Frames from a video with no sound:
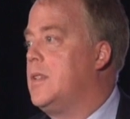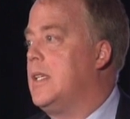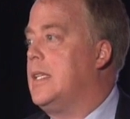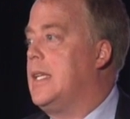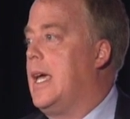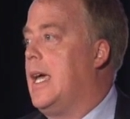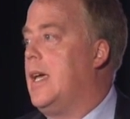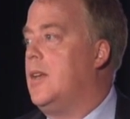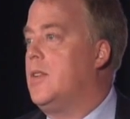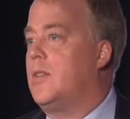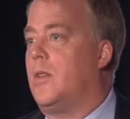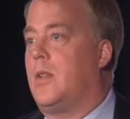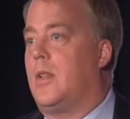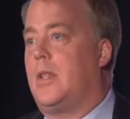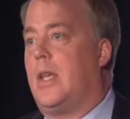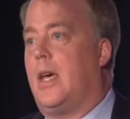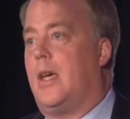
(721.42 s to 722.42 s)
today so
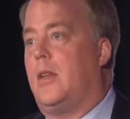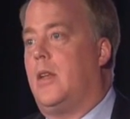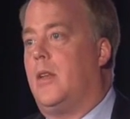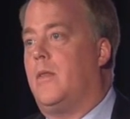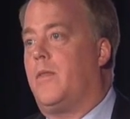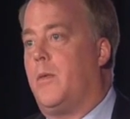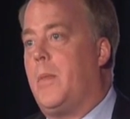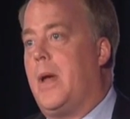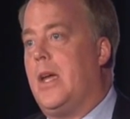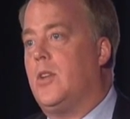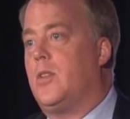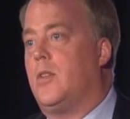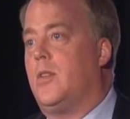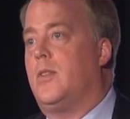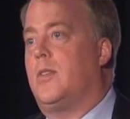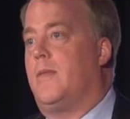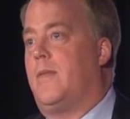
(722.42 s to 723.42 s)
that that
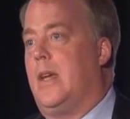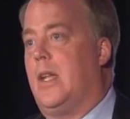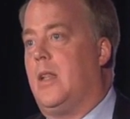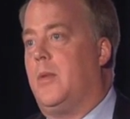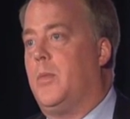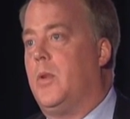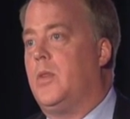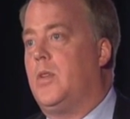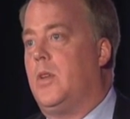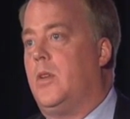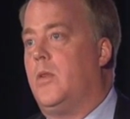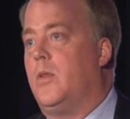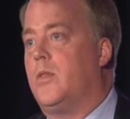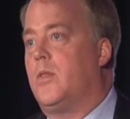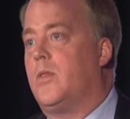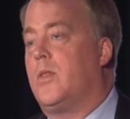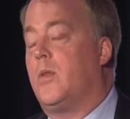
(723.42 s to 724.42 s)
information is available to
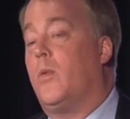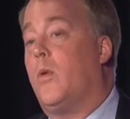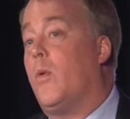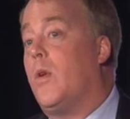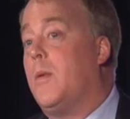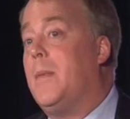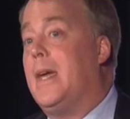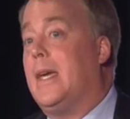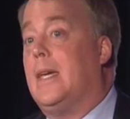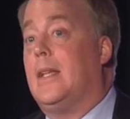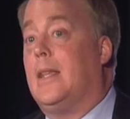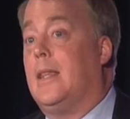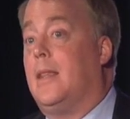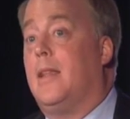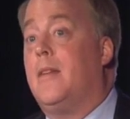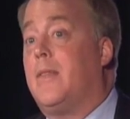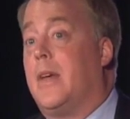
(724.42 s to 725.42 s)
users and we want to make
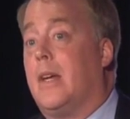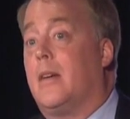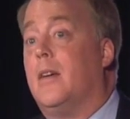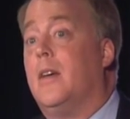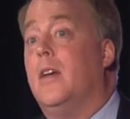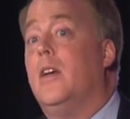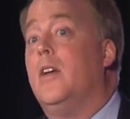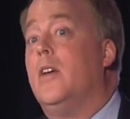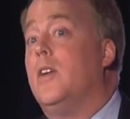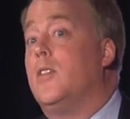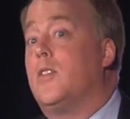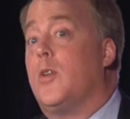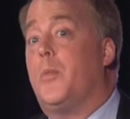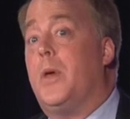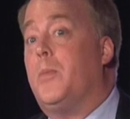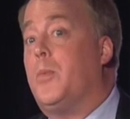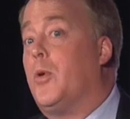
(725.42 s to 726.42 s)
it living
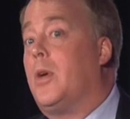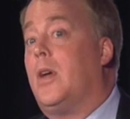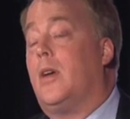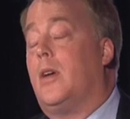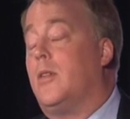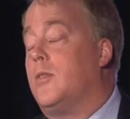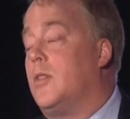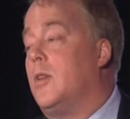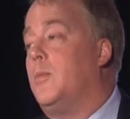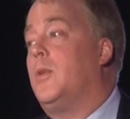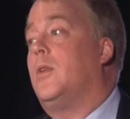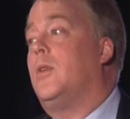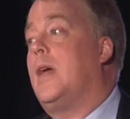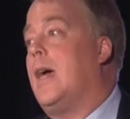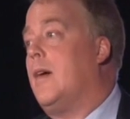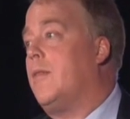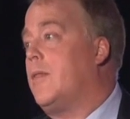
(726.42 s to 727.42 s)
so people can
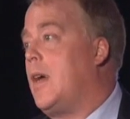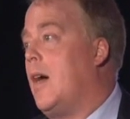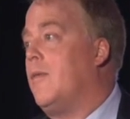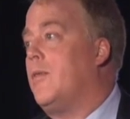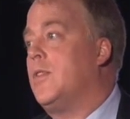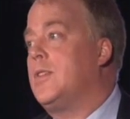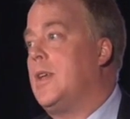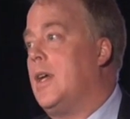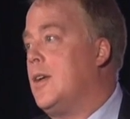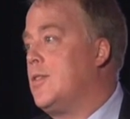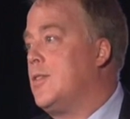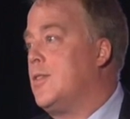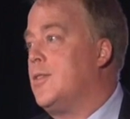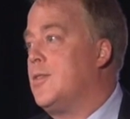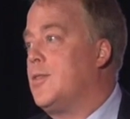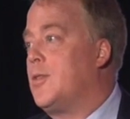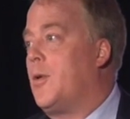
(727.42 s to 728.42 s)
contribute, have
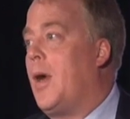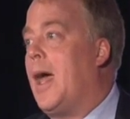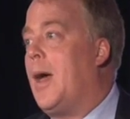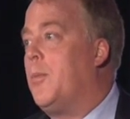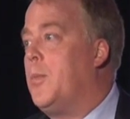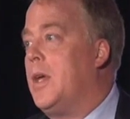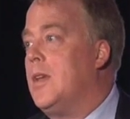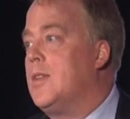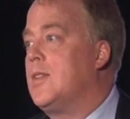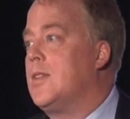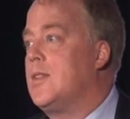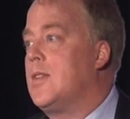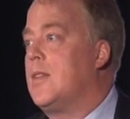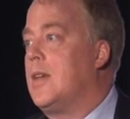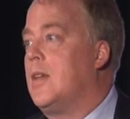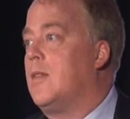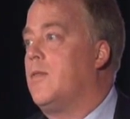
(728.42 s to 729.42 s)
conversations, grab pieces
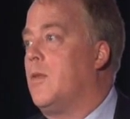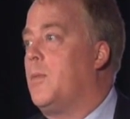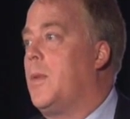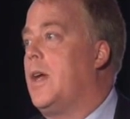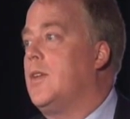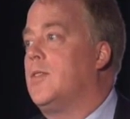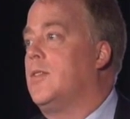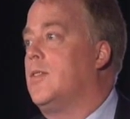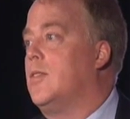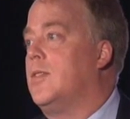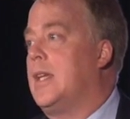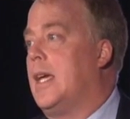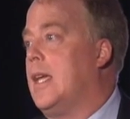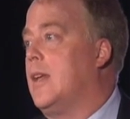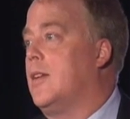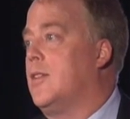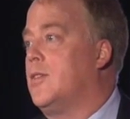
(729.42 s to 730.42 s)
of the information,
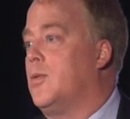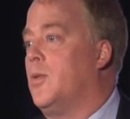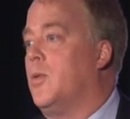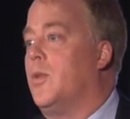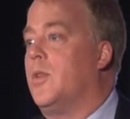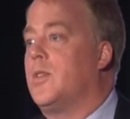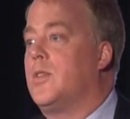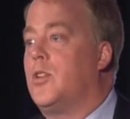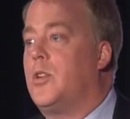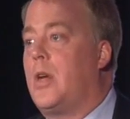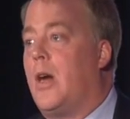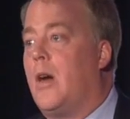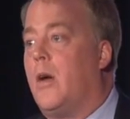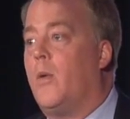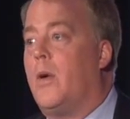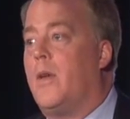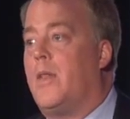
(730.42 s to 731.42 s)
data, tools,
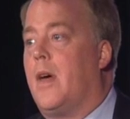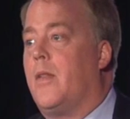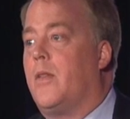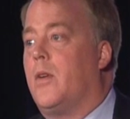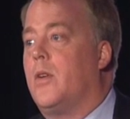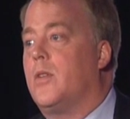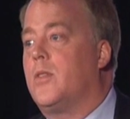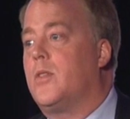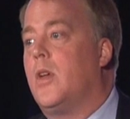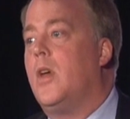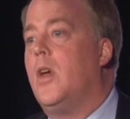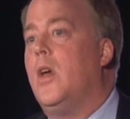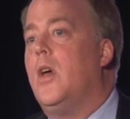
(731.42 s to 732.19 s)
share it with others.